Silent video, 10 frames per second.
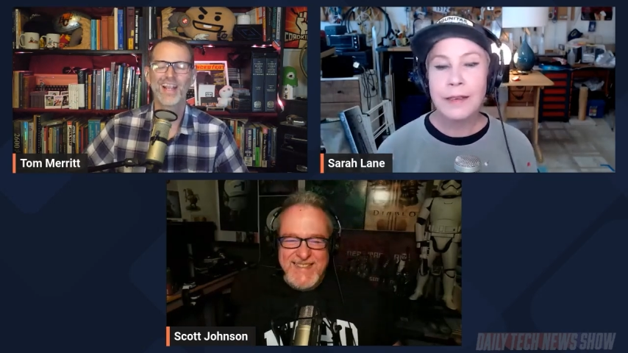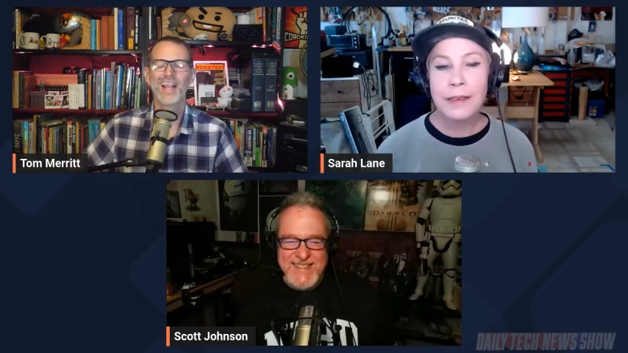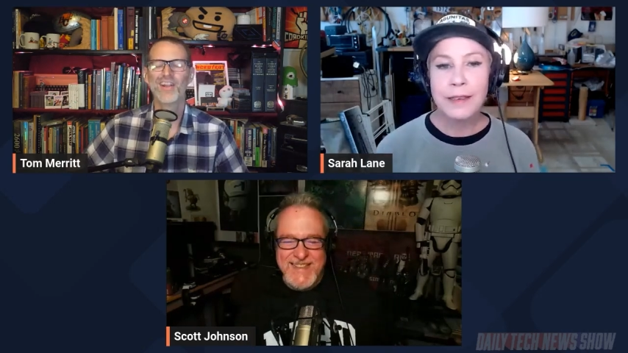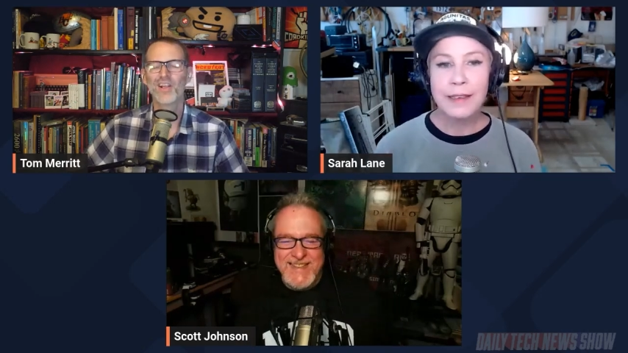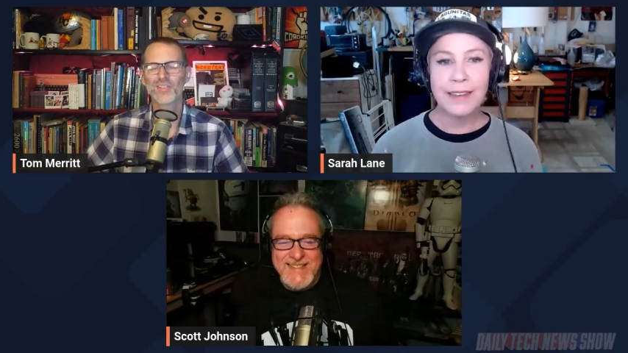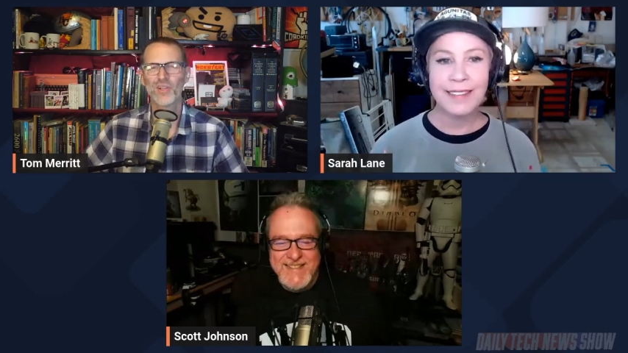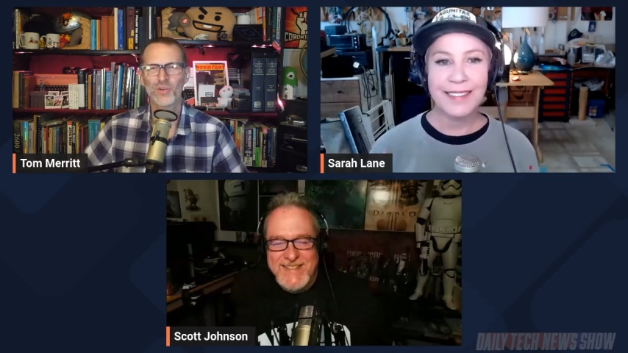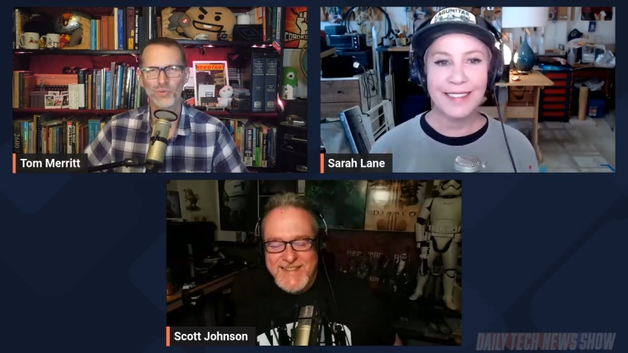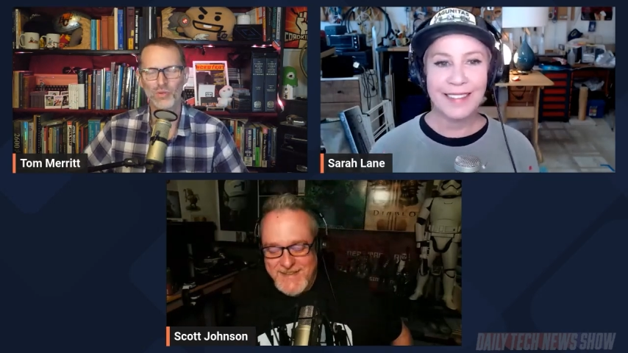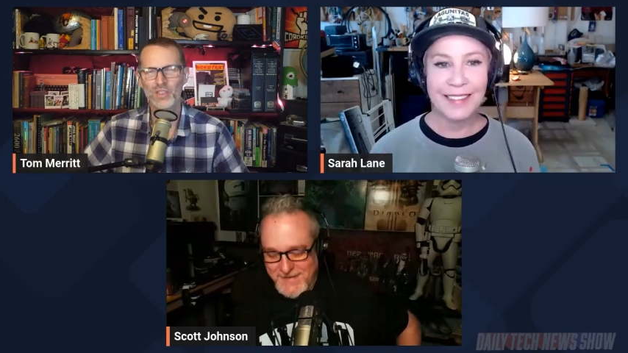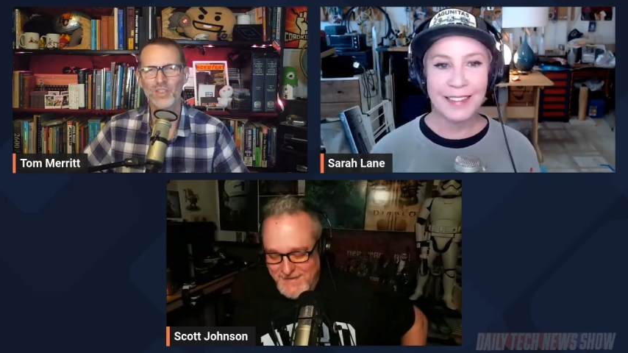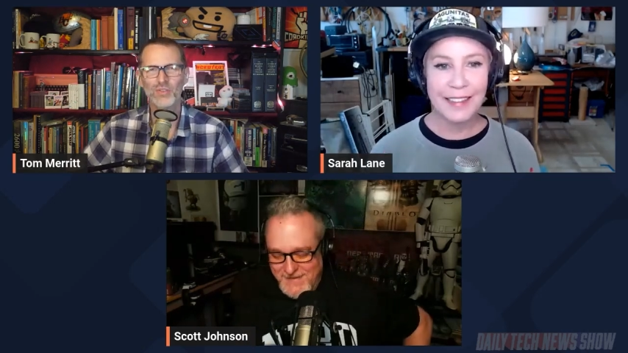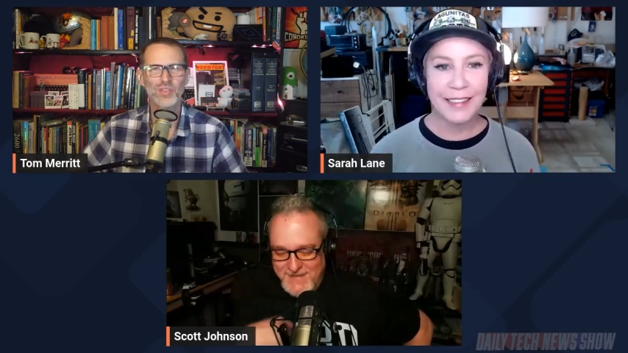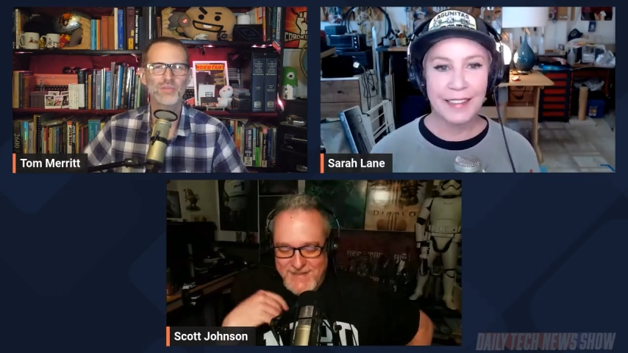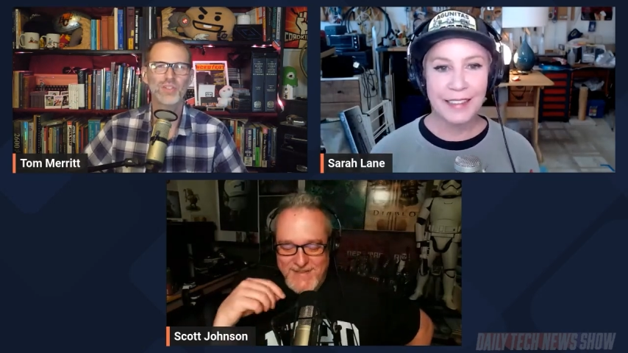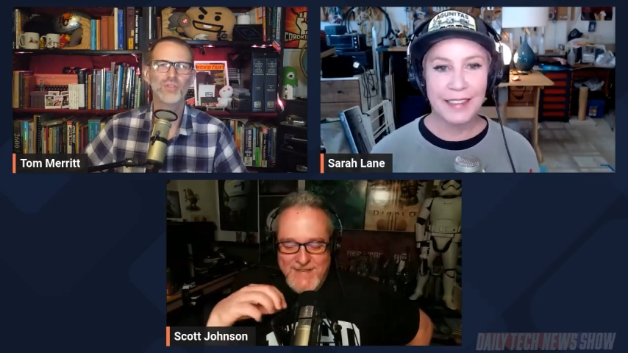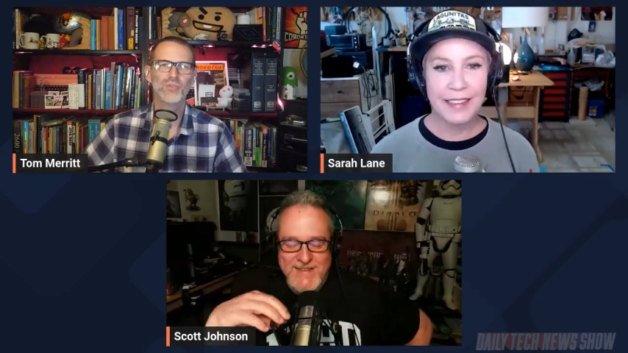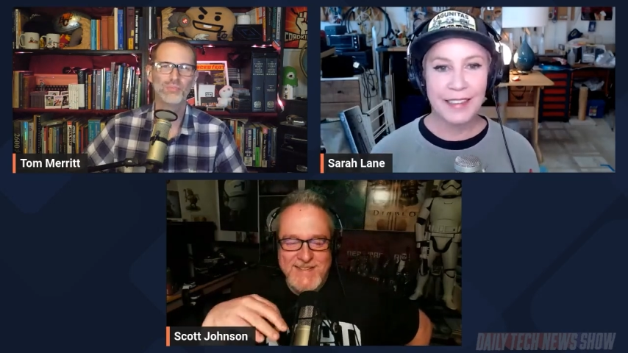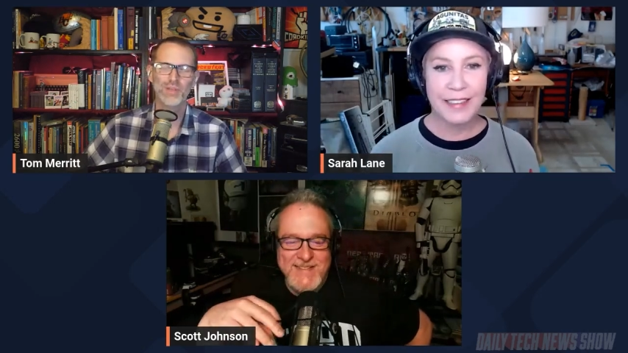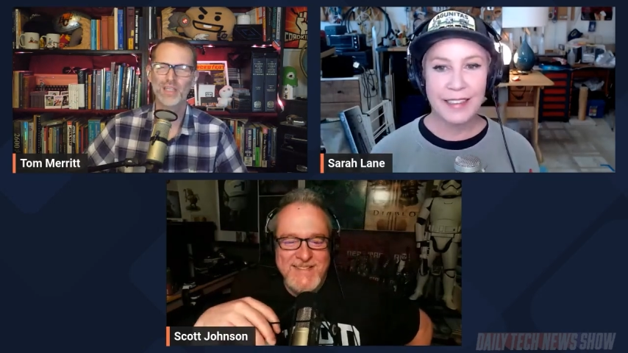Speaker 1: And also, uh, we're used to you
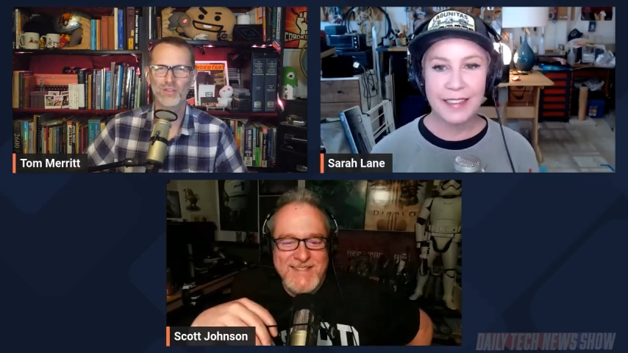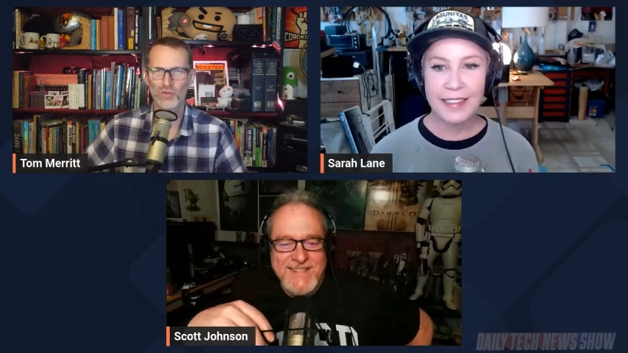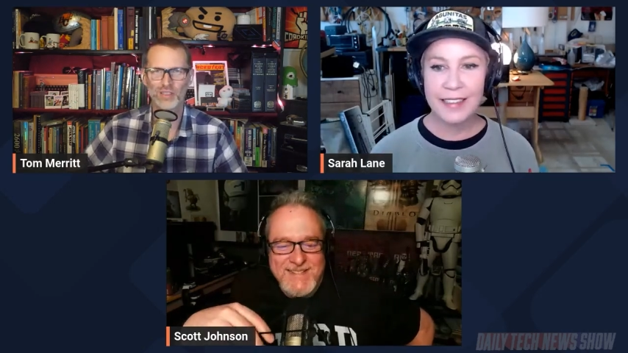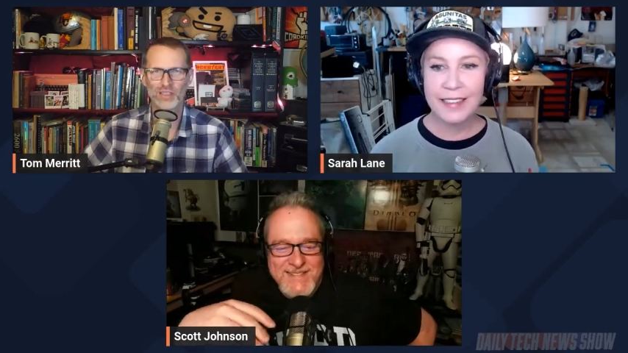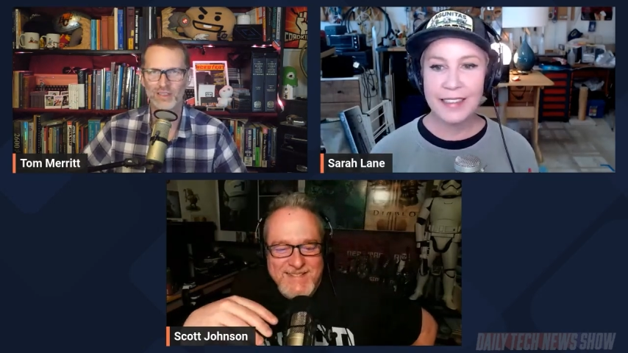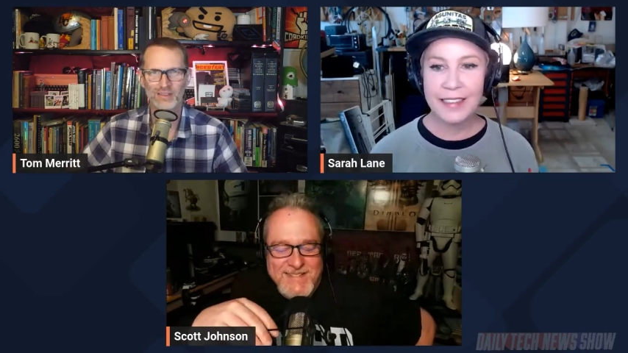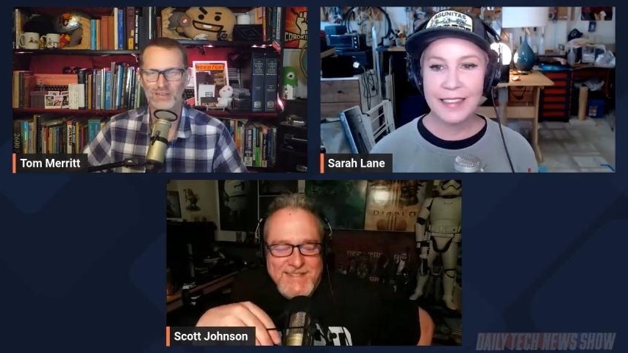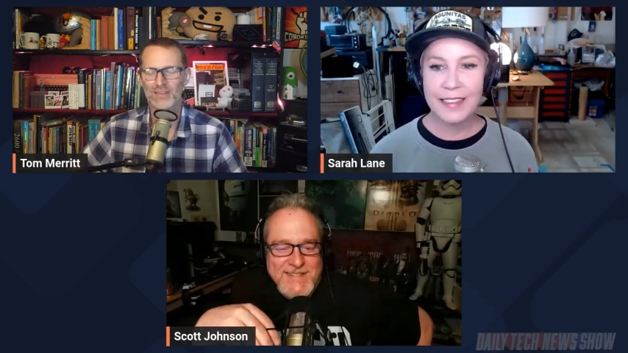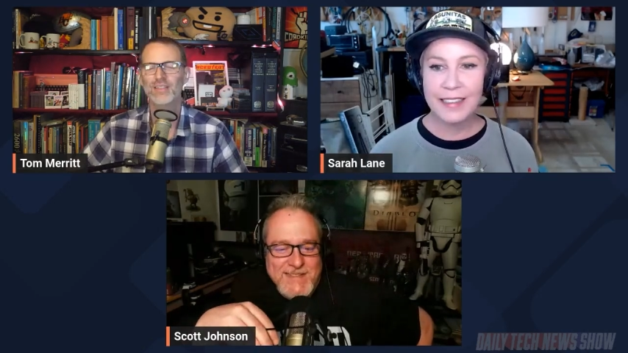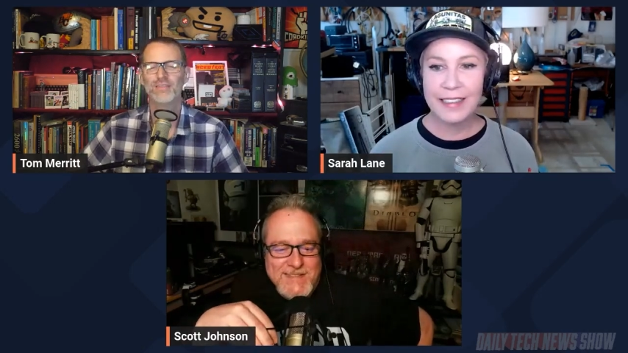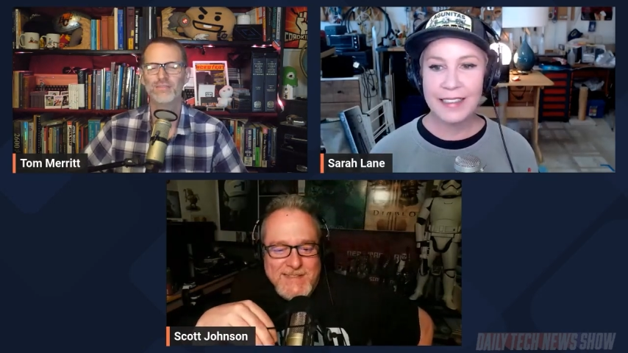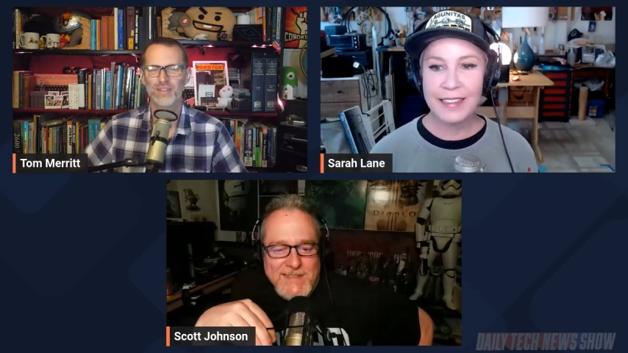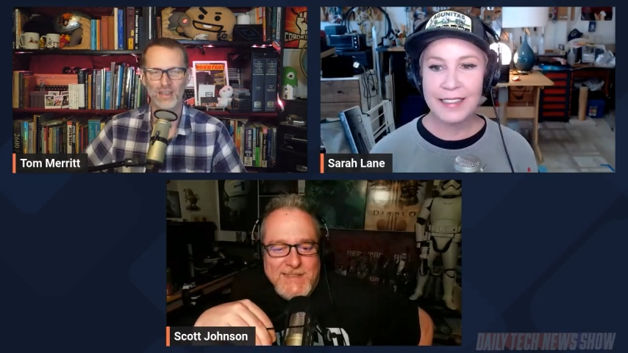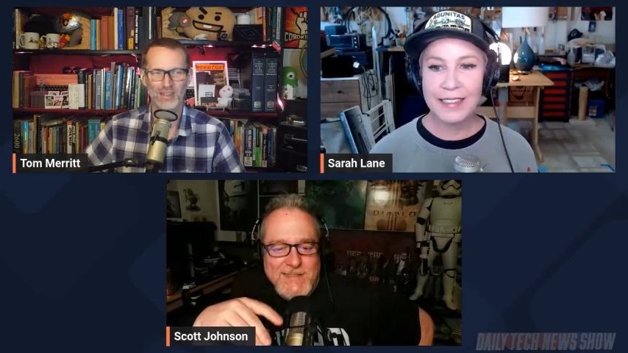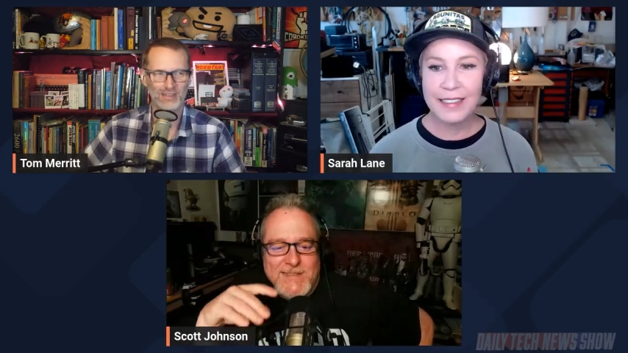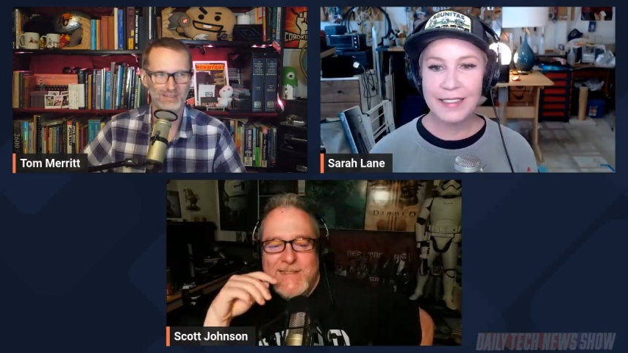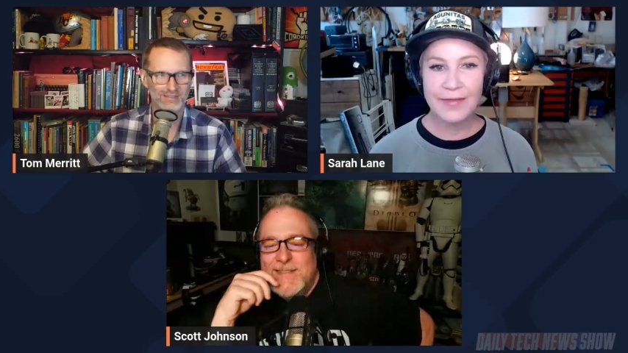ignoring us. Uh, fine.